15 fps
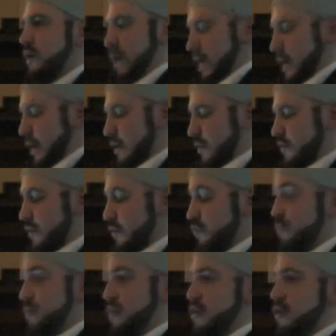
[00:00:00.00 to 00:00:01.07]
And it
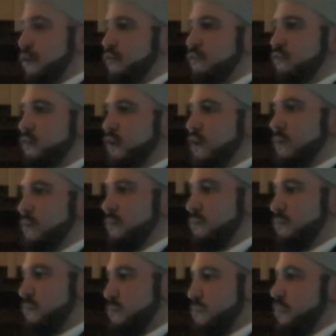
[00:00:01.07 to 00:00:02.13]
was because
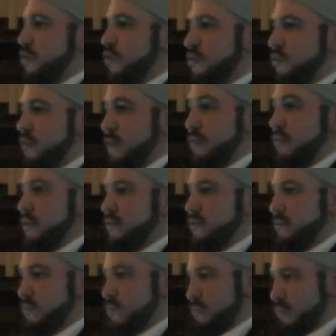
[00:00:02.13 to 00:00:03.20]
pure
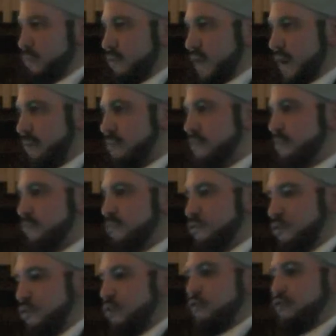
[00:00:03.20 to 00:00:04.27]
liberalism or pure capitalism
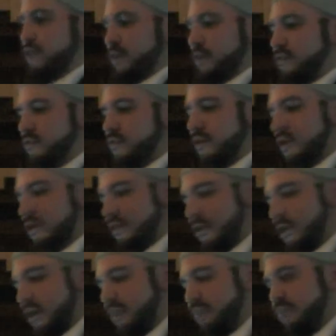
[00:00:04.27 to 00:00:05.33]
causes the
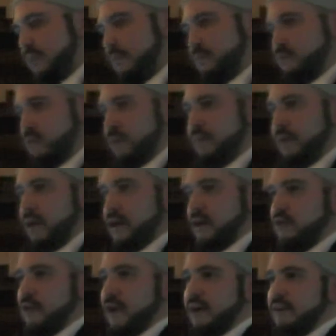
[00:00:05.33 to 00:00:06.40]
kind of problems whereby
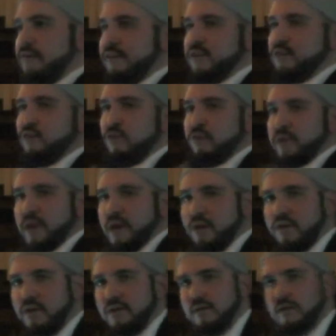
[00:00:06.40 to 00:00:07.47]
you had a Victorian
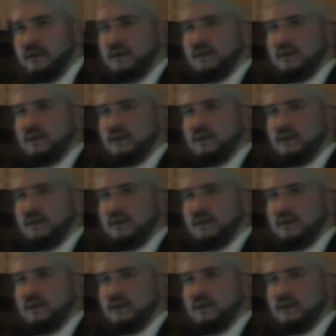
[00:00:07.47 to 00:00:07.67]
era,